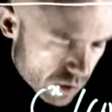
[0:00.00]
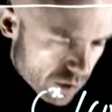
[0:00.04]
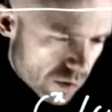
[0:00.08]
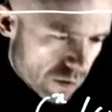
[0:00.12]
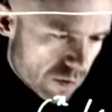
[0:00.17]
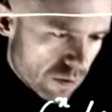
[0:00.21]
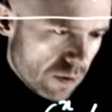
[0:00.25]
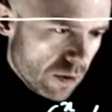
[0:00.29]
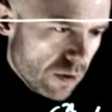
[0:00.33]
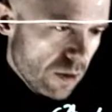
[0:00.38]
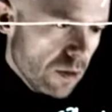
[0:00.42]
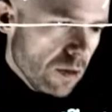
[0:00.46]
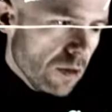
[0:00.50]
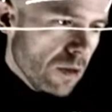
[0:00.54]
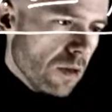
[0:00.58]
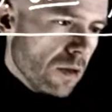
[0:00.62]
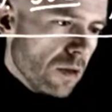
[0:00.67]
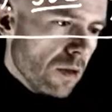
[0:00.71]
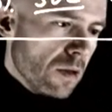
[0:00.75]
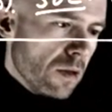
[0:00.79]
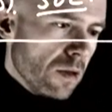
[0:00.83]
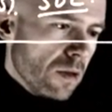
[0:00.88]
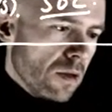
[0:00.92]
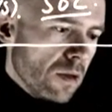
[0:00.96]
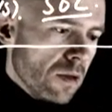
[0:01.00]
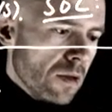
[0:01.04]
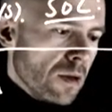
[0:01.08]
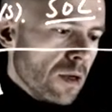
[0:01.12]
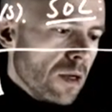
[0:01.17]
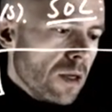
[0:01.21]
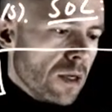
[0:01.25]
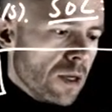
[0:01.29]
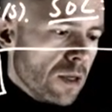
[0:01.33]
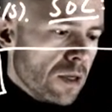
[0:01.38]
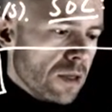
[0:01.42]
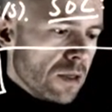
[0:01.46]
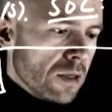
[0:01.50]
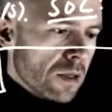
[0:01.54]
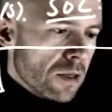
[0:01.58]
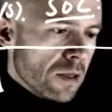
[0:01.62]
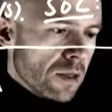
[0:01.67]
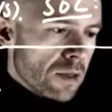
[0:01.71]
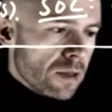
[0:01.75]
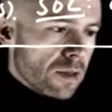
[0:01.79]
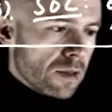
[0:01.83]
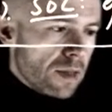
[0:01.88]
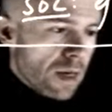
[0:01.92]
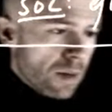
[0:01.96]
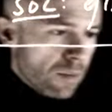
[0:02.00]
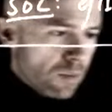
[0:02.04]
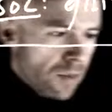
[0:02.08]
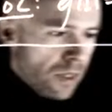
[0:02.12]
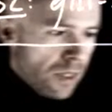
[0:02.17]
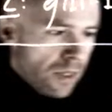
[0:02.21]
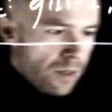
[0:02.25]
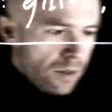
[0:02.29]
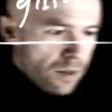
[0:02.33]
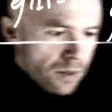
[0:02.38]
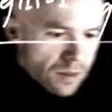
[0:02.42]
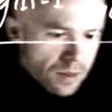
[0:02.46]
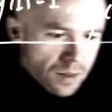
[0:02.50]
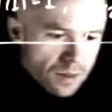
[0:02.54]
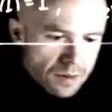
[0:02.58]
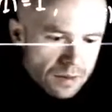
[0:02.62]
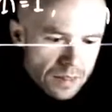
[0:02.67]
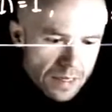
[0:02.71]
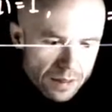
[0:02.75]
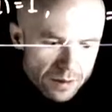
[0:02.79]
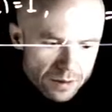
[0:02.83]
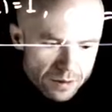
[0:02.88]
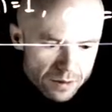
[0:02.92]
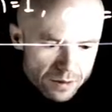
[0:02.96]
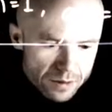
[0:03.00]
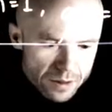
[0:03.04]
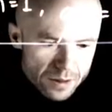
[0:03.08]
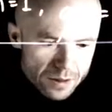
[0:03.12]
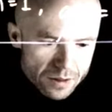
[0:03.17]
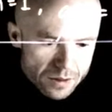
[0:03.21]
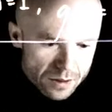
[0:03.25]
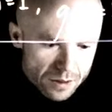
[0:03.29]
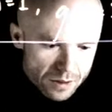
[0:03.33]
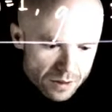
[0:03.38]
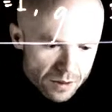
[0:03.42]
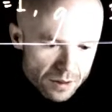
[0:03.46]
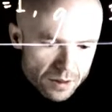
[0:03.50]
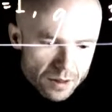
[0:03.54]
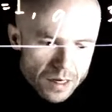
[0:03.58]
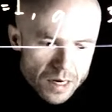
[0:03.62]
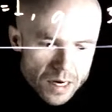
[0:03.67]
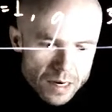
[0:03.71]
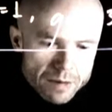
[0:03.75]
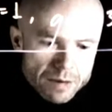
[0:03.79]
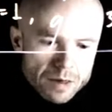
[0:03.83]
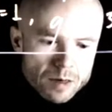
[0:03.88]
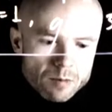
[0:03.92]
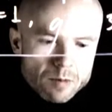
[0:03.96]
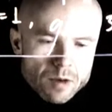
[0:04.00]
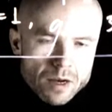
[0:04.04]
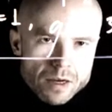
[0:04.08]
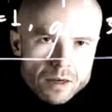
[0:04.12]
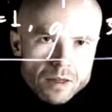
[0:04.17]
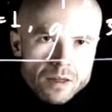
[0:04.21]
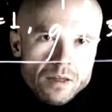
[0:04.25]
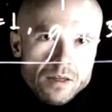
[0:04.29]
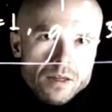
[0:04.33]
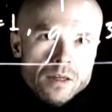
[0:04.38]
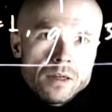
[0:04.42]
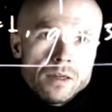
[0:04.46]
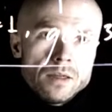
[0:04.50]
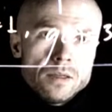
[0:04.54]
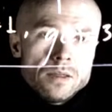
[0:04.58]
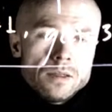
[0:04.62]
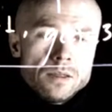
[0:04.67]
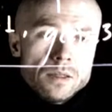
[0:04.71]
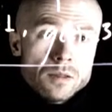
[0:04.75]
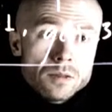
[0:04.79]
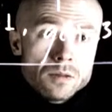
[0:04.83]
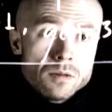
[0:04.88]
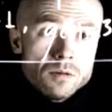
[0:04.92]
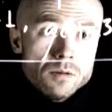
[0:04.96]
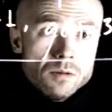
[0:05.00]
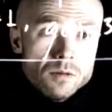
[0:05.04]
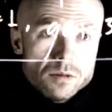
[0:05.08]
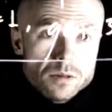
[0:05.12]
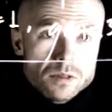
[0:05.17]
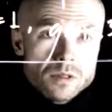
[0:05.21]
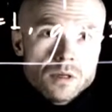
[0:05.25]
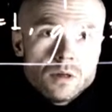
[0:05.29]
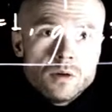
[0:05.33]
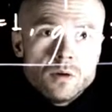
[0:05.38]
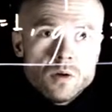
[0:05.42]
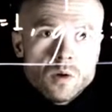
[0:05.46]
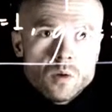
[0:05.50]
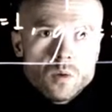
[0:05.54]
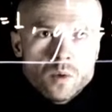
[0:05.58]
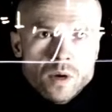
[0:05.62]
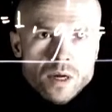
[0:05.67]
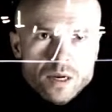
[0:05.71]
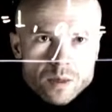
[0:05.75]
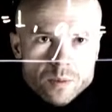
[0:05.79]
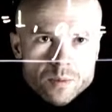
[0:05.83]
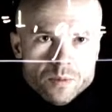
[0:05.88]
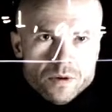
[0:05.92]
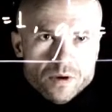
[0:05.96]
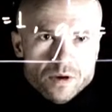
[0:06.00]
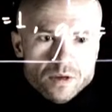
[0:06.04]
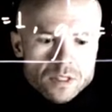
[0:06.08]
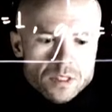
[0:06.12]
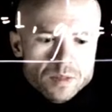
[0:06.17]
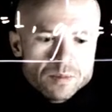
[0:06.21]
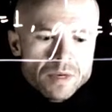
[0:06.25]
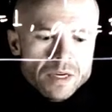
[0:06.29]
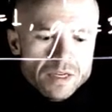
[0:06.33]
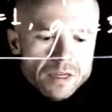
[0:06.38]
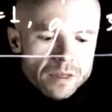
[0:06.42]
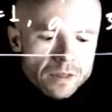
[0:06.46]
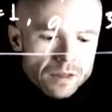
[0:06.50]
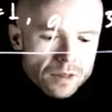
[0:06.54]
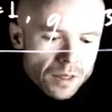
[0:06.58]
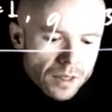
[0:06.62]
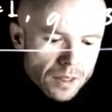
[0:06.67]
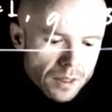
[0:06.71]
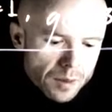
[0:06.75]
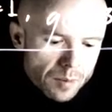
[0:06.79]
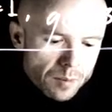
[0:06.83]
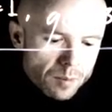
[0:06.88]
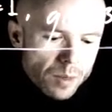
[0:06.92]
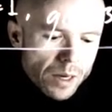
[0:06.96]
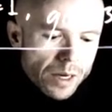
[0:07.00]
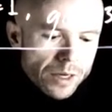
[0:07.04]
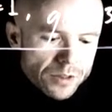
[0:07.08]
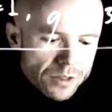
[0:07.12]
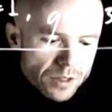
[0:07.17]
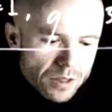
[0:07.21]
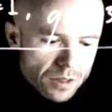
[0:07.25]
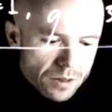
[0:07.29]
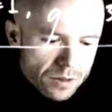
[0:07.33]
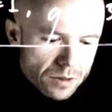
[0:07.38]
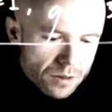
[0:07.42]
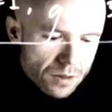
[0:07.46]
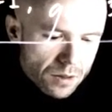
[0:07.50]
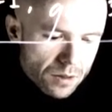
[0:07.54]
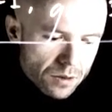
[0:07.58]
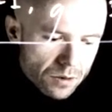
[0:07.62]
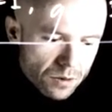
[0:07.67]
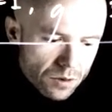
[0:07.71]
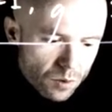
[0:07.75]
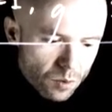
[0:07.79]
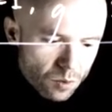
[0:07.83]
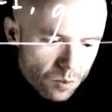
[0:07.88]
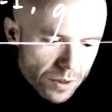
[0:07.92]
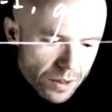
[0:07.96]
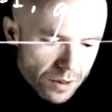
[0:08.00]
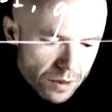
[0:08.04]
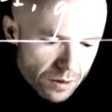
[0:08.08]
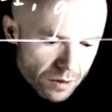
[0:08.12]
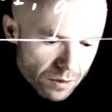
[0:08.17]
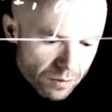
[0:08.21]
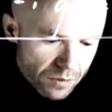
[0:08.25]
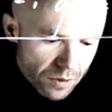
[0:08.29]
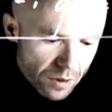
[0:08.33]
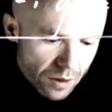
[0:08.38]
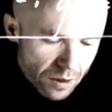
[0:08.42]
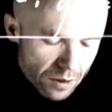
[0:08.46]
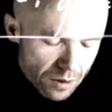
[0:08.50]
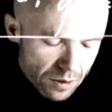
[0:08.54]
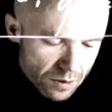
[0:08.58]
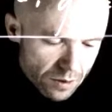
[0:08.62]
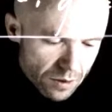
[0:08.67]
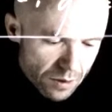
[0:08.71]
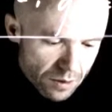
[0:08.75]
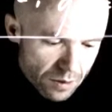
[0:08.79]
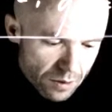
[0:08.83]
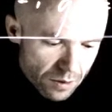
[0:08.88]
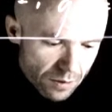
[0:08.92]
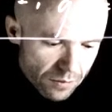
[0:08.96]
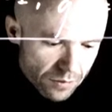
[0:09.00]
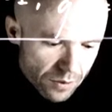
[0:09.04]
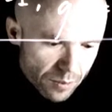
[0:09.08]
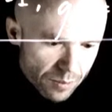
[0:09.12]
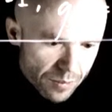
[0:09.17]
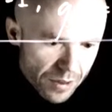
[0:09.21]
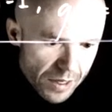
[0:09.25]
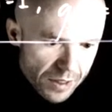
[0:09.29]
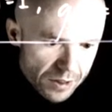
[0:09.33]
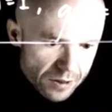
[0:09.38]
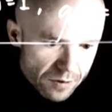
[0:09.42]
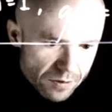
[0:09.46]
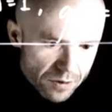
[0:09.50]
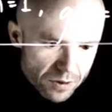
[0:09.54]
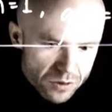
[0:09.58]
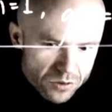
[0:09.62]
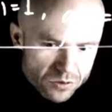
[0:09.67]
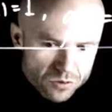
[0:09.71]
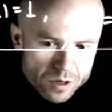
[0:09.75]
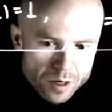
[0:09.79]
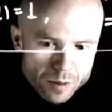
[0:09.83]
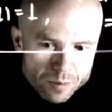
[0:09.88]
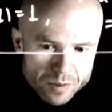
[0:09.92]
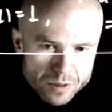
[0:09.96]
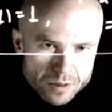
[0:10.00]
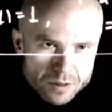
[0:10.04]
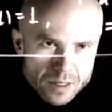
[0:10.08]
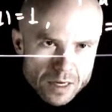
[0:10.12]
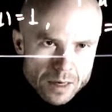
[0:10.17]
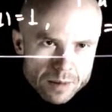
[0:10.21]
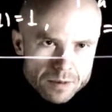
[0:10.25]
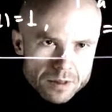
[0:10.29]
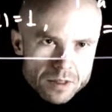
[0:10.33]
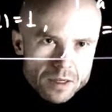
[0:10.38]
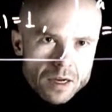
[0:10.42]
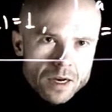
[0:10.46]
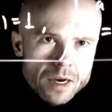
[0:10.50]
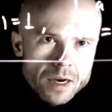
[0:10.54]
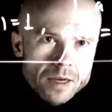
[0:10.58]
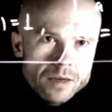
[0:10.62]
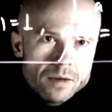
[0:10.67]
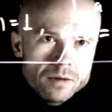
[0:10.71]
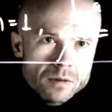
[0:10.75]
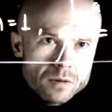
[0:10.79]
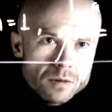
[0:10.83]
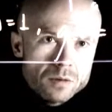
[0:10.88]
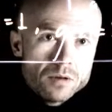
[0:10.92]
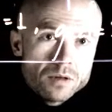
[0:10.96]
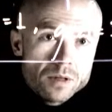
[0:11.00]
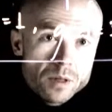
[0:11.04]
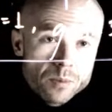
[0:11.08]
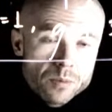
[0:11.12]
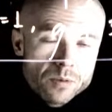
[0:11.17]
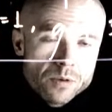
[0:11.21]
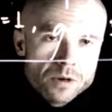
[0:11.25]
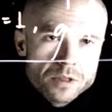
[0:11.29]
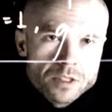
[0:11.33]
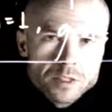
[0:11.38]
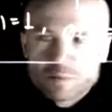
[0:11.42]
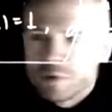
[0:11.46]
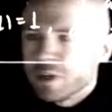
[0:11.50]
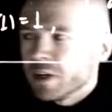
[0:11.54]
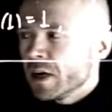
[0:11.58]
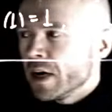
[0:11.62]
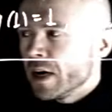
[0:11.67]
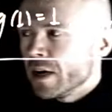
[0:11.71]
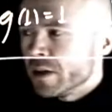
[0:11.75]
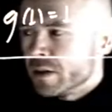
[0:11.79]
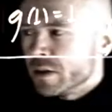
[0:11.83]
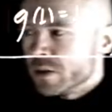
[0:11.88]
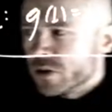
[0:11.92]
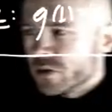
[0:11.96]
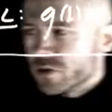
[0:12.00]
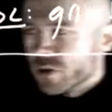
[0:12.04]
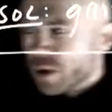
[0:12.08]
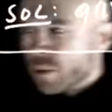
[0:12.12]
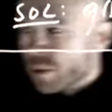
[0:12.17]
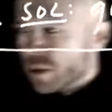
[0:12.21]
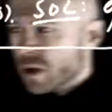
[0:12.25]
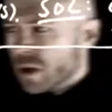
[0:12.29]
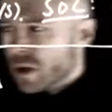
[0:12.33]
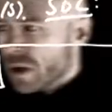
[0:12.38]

Right? So that means that this area right here is also well approximated by just the width of the base of the strip times the height, or the approximate height of the strip.